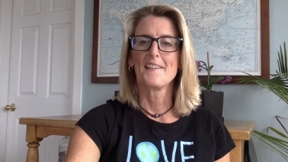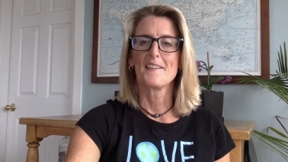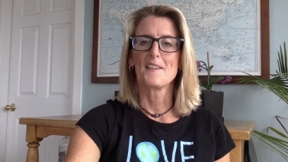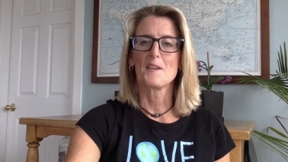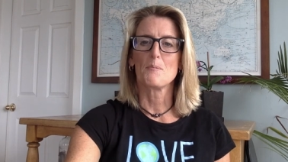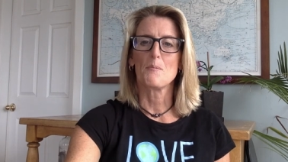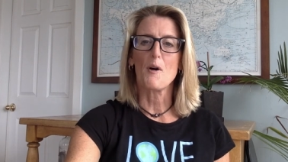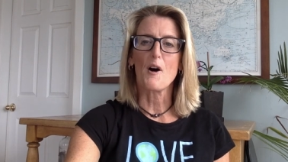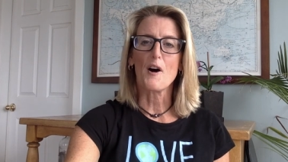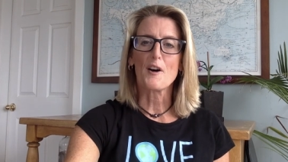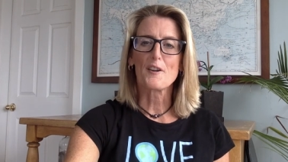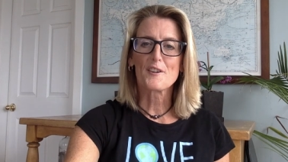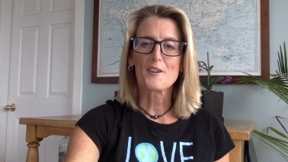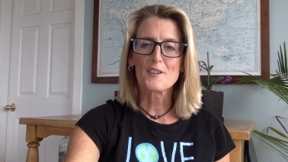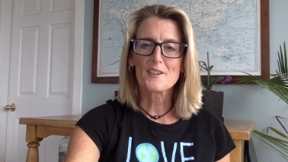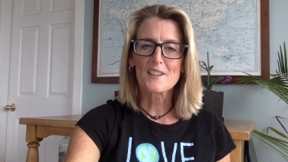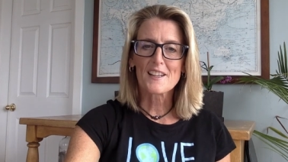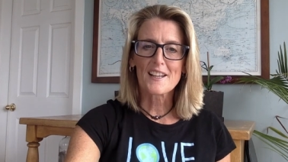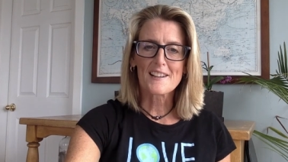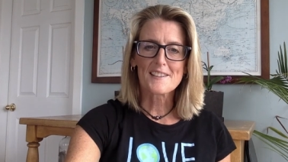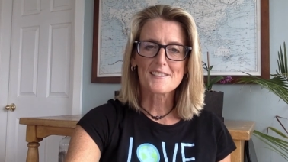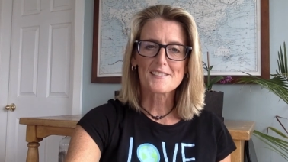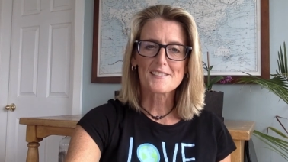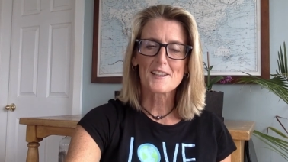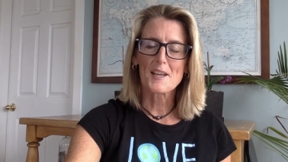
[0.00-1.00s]
the modern
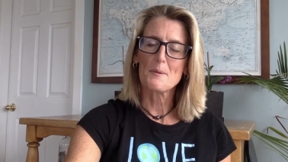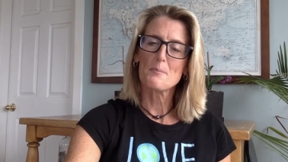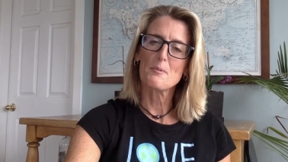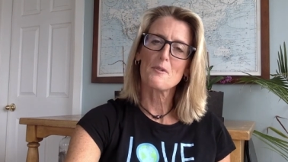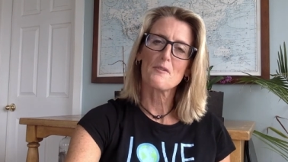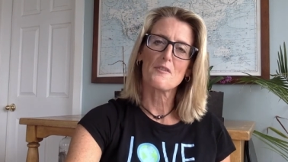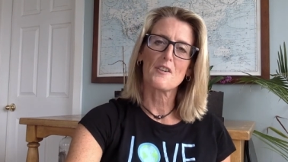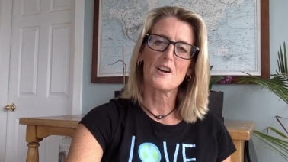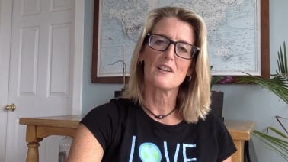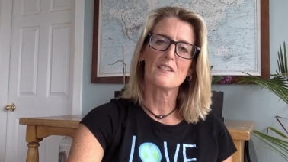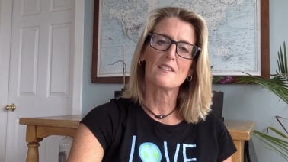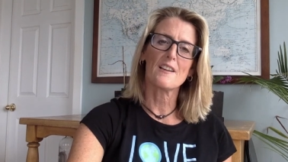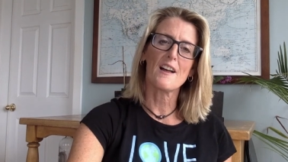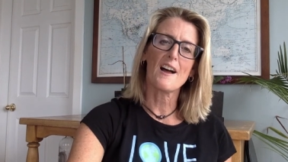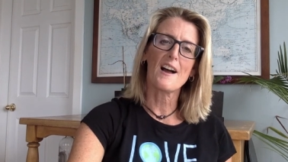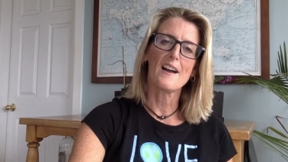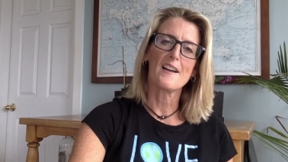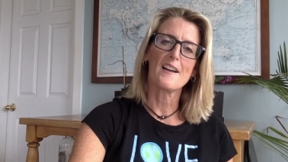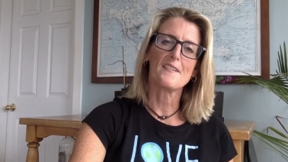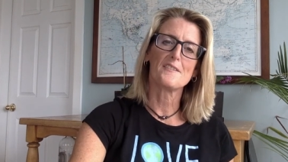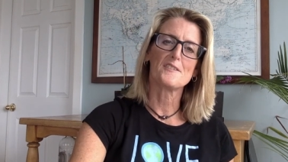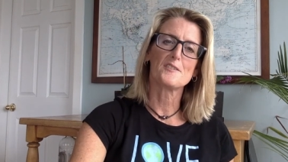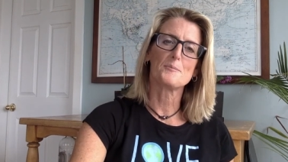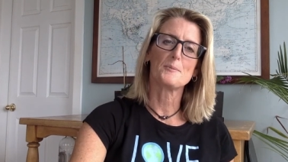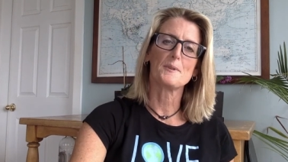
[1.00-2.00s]
landscape of our
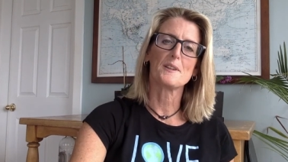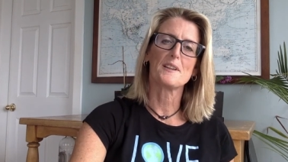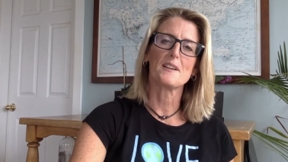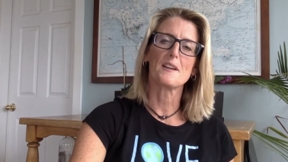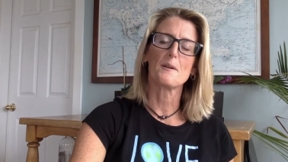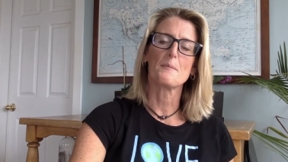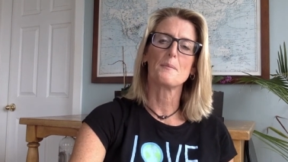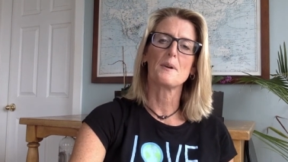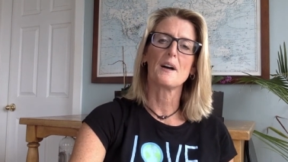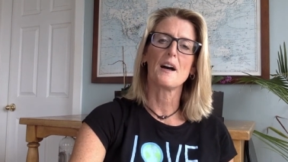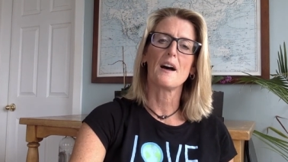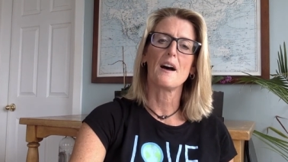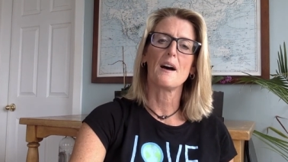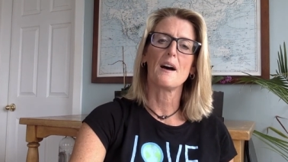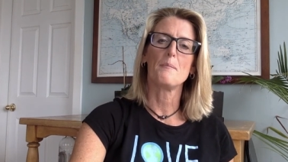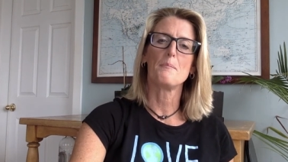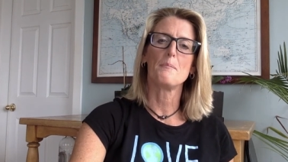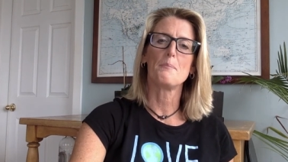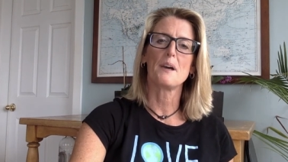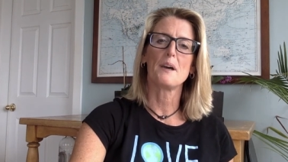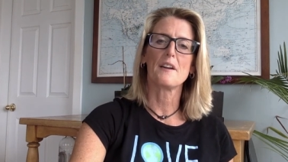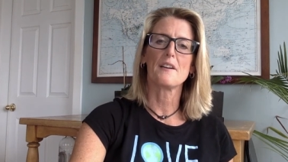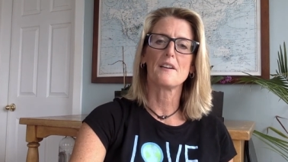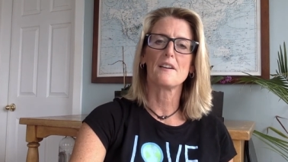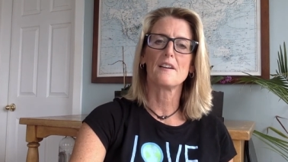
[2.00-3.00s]
lives become a
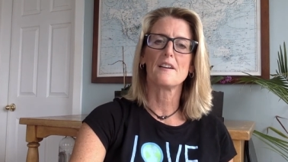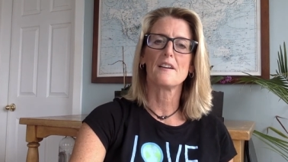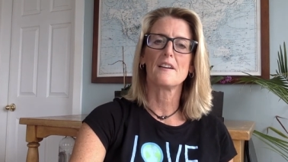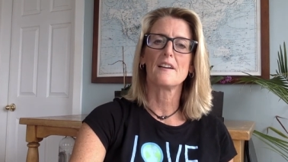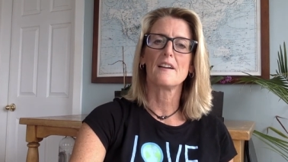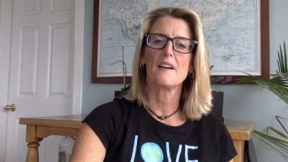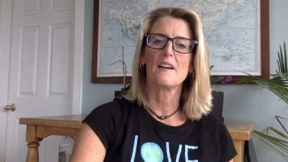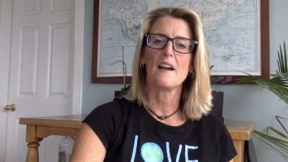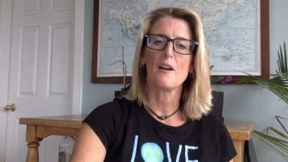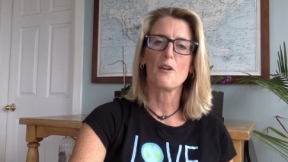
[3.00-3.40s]
better,